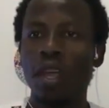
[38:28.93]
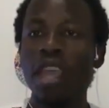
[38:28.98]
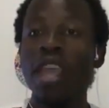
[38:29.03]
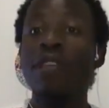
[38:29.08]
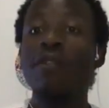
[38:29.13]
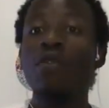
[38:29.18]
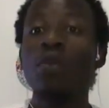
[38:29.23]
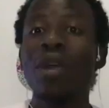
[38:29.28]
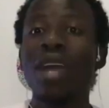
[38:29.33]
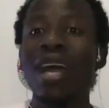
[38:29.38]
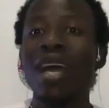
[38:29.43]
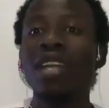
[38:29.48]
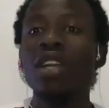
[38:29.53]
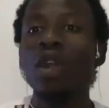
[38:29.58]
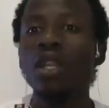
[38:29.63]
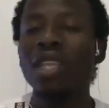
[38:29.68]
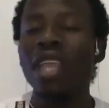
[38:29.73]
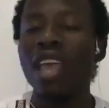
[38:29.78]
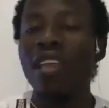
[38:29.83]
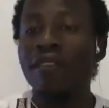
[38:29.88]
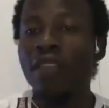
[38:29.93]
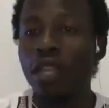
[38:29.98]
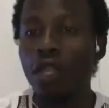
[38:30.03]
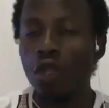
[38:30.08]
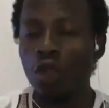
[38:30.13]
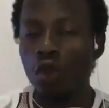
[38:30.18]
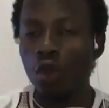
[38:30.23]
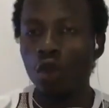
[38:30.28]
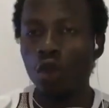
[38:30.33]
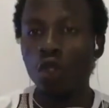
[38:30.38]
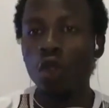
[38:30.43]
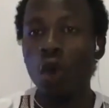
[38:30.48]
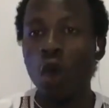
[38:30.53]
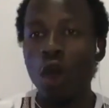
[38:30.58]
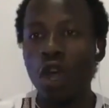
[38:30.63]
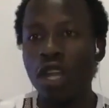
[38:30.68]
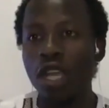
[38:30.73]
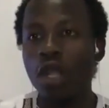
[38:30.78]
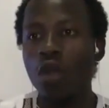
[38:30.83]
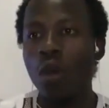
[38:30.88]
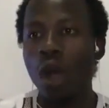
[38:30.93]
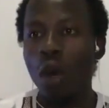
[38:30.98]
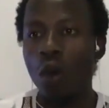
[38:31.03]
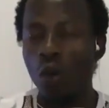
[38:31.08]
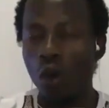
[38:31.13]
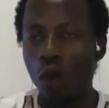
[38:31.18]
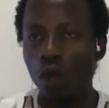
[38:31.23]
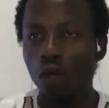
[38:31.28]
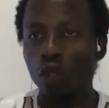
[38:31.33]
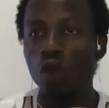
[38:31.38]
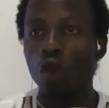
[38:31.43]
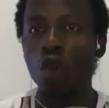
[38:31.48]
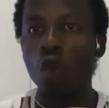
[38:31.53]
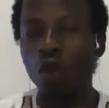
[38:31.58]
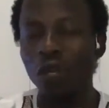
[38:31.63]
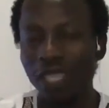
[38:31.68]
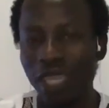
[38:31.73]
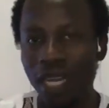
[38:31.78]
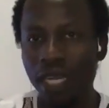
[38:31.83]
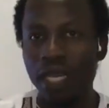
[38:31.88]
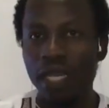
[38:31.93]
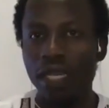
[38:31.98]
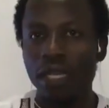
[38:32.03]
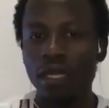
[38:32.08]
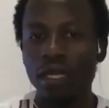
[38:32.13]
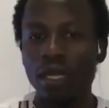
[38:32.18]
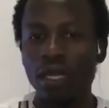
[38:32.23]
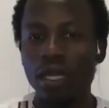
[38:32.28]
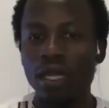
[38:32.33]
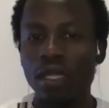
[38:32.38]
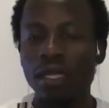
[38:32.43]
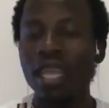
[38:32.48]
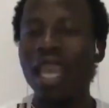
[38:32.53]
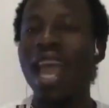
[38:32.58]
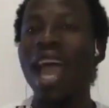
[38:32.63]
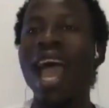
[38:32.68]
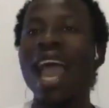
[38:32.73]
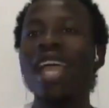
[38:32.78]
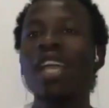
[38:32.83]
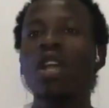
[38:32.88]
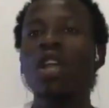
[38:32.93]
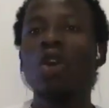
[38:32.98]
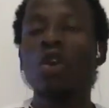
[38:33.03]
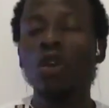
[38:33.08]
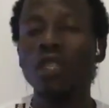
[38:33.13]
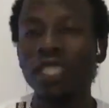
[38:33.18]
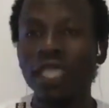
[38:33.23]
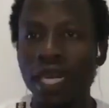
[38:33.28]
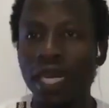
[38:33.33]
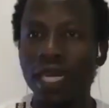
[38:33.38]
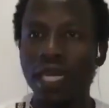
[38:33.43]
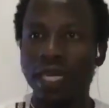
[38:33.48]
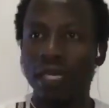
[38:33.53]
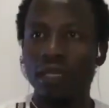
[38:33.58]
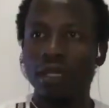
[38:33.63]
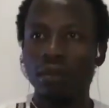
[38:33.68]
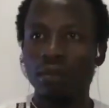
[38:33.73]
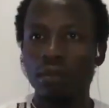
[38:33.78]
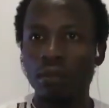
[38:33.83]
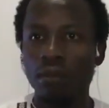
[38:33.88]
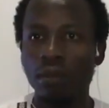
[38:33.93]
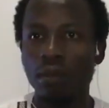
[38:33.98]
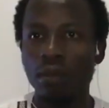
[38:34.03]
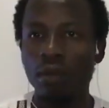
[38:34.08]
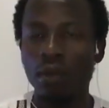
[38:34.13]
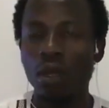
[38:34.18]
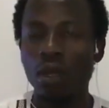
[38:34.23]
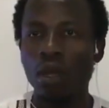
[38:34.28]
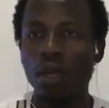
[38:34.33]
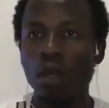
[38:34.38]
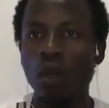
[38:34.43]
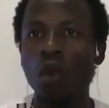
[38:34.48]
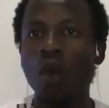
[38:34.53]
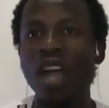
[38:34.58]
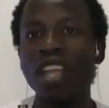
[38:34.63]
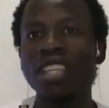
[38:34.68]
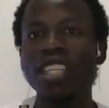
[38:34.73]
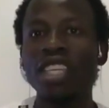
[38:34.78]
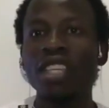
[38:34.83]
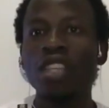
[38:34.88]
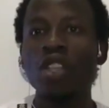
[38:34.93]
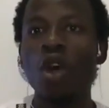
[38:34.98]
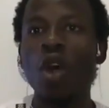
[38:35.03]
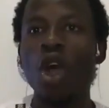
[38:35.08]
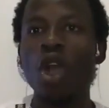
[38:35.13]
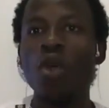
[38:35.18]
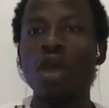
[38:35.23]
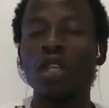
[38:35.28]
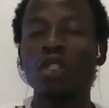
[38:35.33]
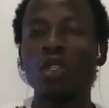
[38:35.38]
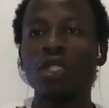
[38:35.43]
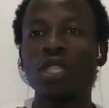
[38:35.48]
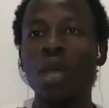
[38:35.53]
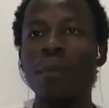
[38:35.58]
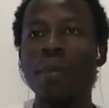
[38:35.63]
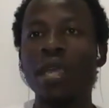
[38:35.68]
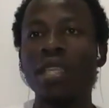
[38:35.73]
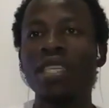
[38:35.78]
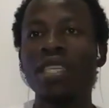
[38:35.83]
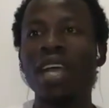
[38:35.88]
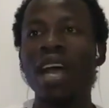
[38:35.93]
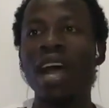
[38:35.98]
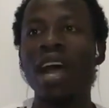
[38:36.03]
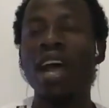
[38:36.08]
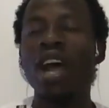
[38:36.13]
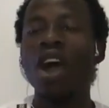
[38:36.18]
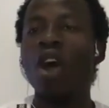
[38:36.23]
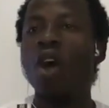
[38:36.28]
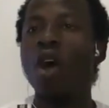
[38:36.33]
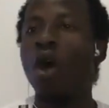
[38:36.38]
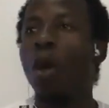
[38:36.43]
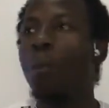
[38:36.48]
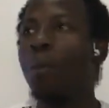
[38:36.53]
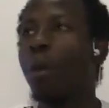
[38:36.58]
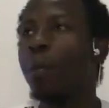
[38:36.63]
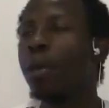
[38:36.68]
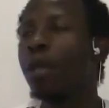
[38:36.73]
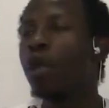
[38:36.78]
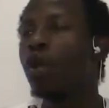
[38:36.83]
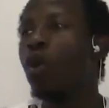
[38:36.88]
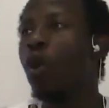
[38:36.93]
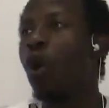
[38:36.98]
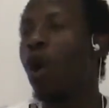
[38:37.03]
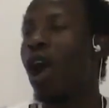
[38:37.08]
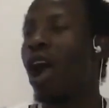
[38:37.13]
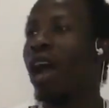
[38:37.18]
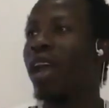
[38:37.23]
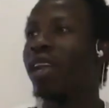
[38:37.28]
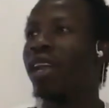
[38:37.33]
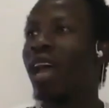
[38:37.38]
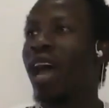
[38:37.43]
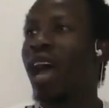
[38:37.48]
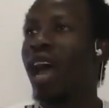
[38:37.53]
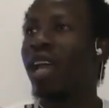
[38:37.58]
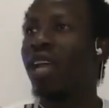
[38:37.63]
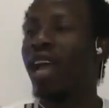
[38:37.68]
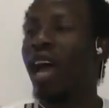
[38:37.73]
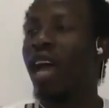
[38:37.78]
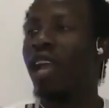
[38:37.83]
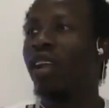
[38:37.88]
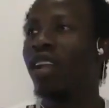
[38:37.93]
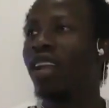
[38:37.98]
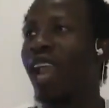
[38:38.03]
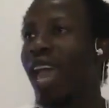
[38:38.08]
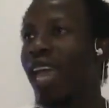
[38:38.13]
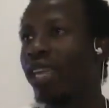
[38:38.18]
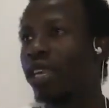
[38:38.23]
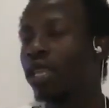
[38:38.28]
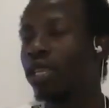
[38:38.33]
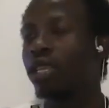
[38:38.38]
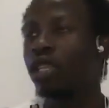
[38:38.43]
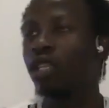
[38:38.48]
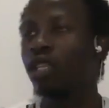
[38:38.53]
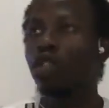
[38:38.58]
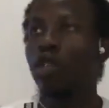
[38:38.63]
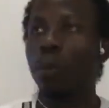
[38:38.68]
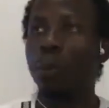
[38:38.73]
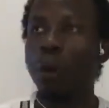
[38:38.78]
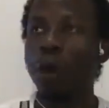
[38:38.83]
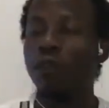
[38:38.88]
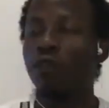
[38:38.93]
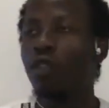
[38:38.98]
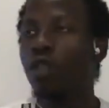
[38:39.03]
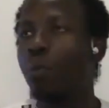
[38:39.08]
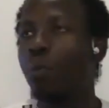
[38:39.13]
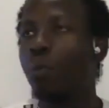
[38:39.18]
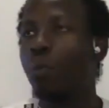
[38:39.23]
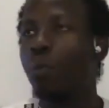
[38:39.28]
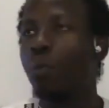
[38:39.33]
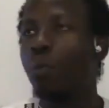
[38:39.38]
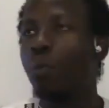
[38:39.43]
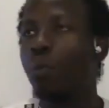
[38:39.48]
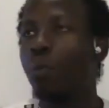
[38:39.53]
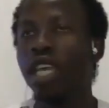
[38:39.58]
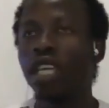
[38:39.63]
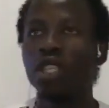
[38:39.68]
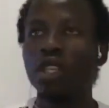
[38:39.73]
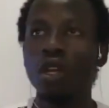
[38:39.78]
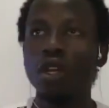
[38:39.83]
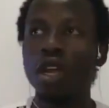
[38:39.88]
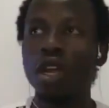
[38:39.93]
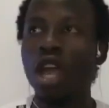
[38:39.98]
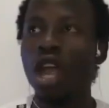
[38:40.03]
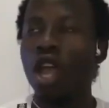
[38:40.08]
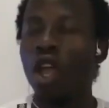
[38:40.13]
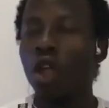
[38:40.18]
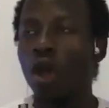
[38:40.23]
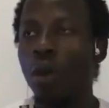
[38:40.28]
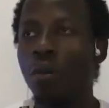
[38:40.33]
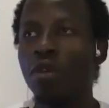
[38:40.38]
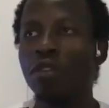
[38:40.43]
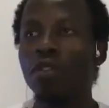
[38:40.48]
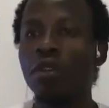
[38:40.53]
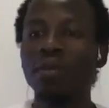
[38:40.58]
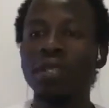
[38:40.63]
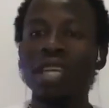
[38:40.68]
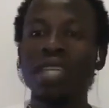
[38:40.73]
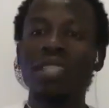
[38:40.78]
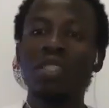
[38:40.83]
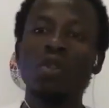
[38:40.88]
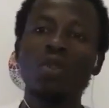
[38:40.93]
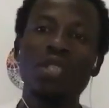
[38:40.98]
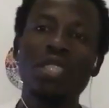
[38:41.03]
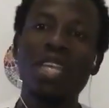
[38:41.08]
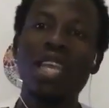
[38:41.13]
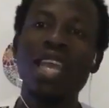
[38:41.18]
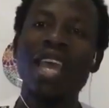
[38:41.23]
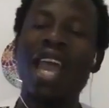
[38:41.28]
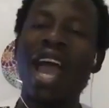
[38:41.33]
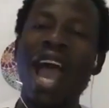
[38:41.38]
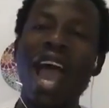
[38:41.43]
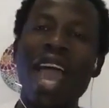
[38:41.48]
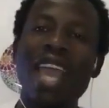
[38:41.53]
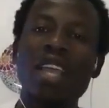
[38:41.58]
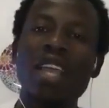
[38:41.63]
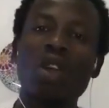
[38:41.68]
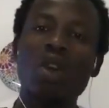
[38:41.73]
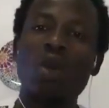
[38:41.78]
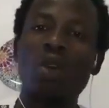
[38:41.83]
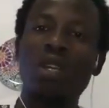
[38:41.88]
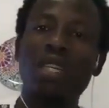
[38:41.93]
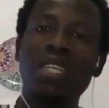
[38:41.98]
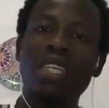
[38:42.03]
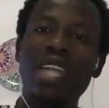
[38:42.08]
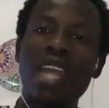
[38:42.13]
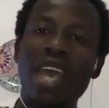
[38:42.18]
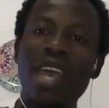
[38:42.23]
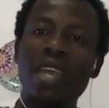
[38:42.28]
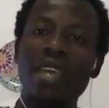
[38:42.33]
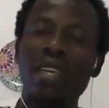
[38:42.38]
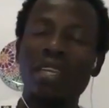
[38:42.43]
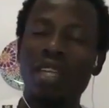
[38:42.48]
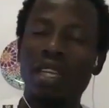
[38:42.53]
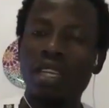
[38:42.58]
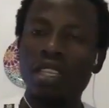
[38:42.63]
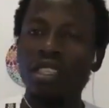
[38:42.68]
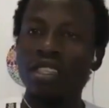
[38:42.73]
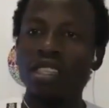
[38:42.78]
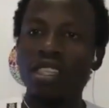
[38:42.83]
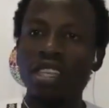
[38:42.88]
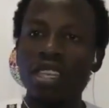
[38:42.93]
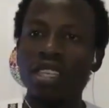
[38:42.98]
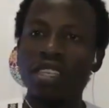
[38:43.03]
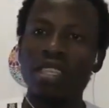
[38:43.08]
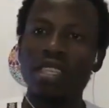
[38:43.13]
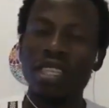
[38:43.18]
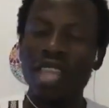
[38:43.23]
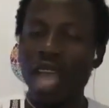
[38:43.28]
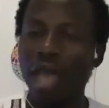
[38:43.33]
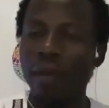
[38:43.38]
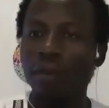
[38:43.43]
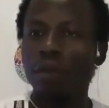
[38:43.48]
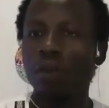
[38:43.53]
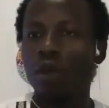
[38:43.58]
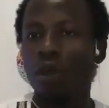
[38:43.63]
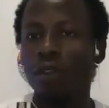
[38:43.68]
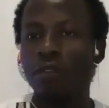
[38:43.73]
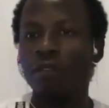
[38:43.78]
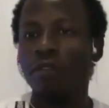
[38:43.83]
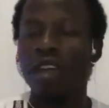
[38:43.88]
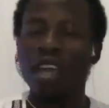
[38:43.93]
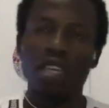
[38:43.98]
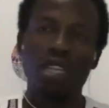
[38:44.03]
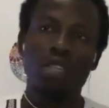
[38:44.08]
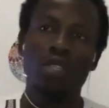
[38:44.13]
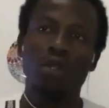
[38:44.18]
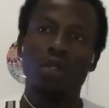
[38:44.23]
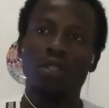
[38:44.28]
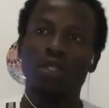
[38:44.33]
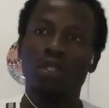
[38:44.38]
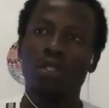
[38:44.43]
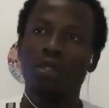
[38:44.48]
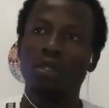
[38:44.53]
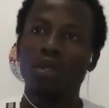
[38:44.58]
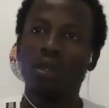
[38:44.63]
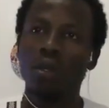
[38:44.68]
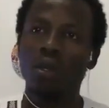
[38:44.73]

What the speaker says: if you cannot even use only your word to condemn it? Say, I condemn it. Write it on your social media, or maybe go and like some of the publication coming from there to say, I condemn these types of actions.